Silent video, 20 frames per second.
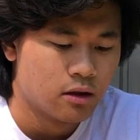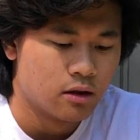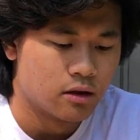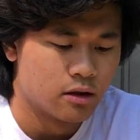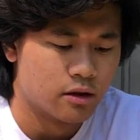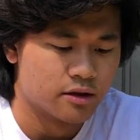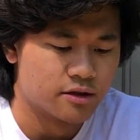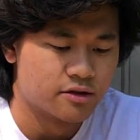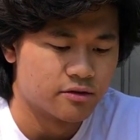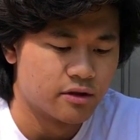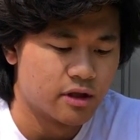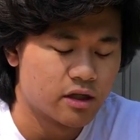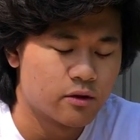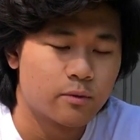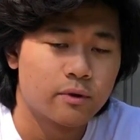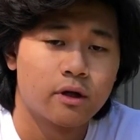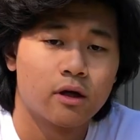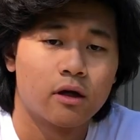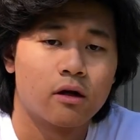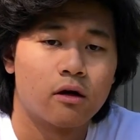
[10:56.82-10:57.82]
All right, so now that
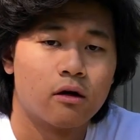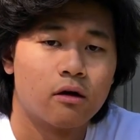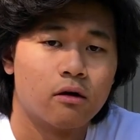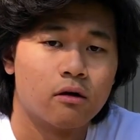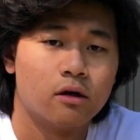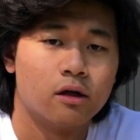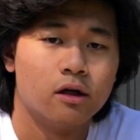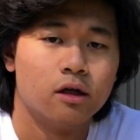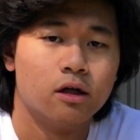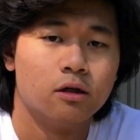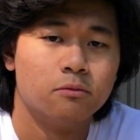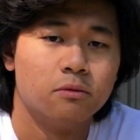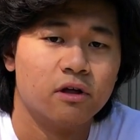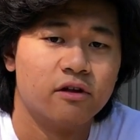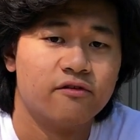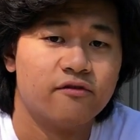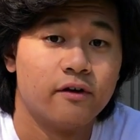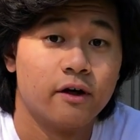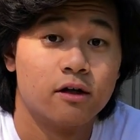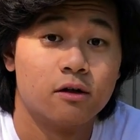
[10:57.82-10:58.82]
we got our
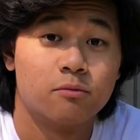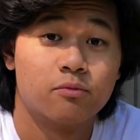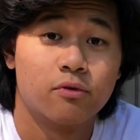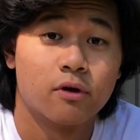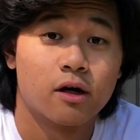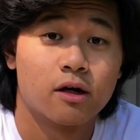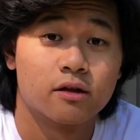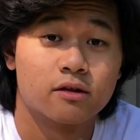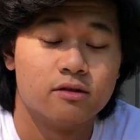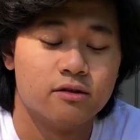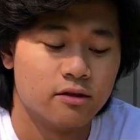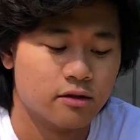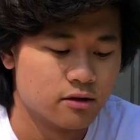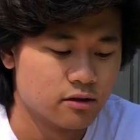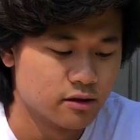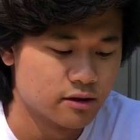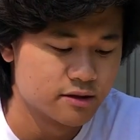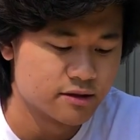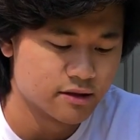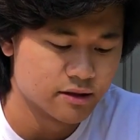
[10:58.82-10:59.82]
final product here,
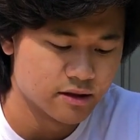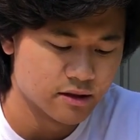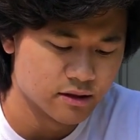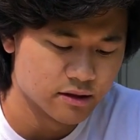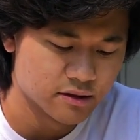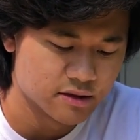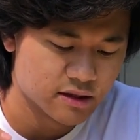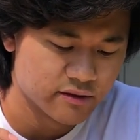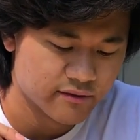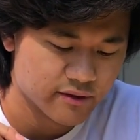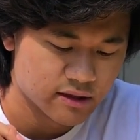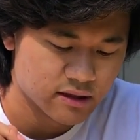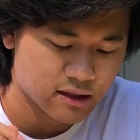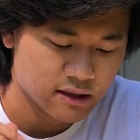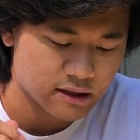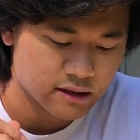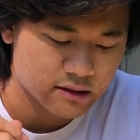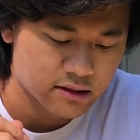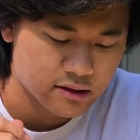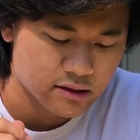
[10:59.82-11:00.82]
let's give it a
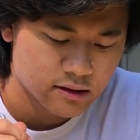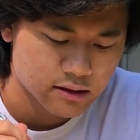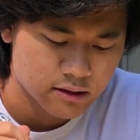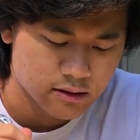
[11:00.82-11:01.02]
taste.